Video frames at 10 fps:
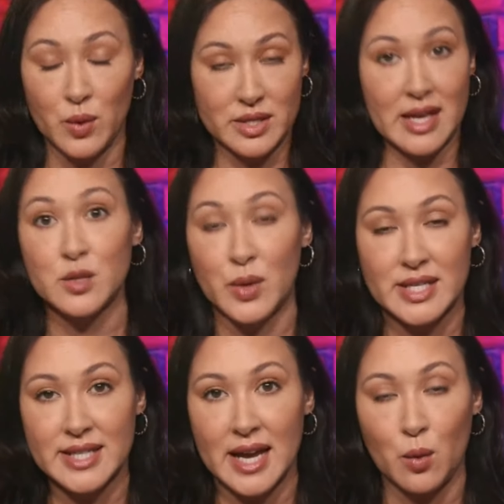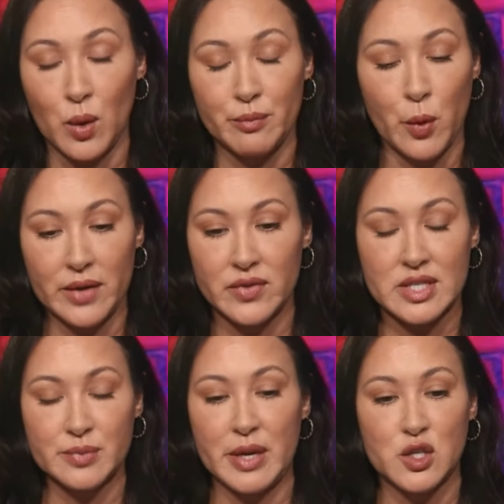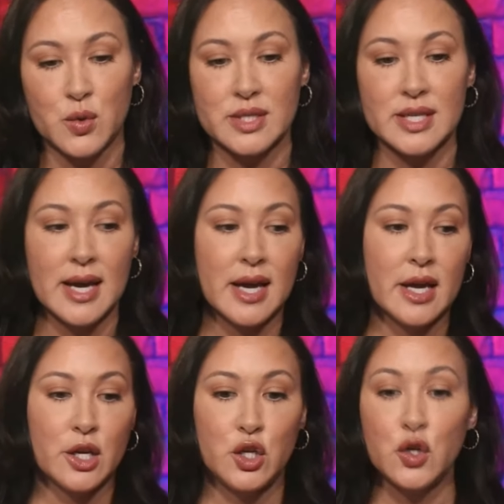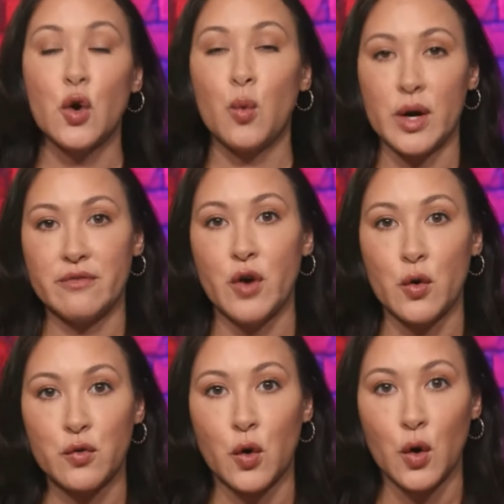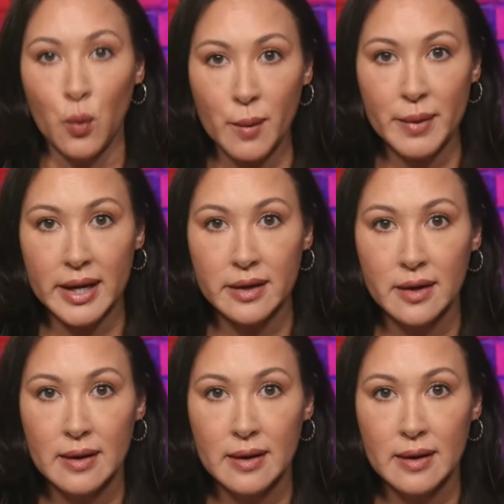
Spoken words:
what that's what he said at one point in this speech was, you don't want to vote for a woman.